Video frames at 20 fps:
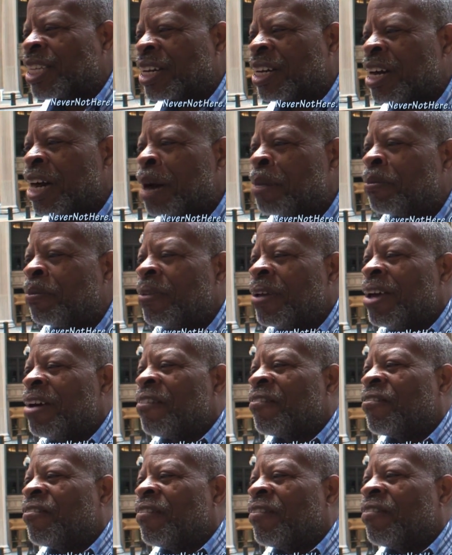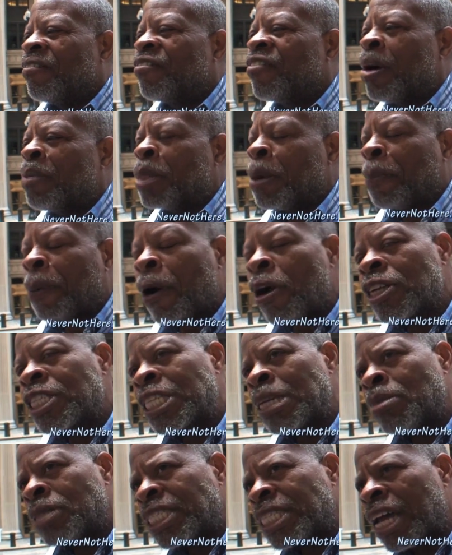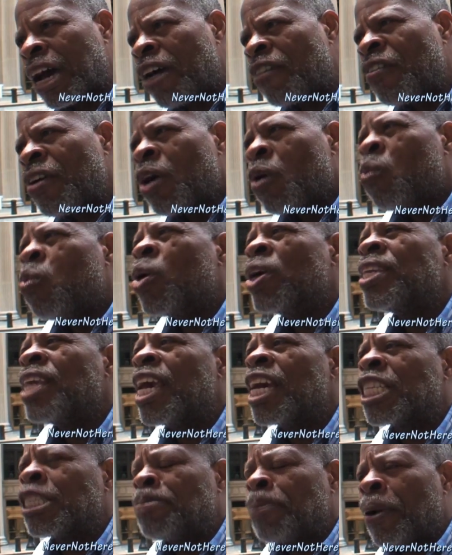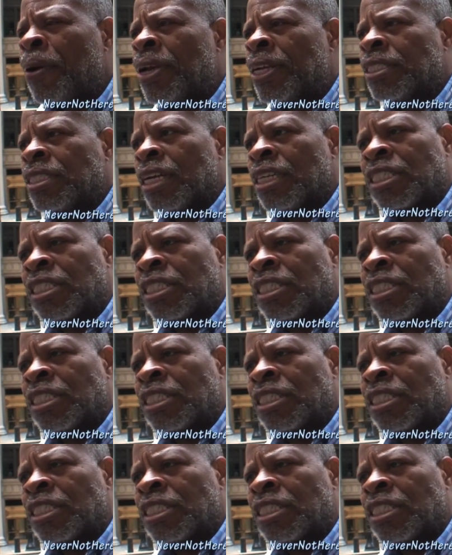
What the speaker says: to come from the person himself when they experience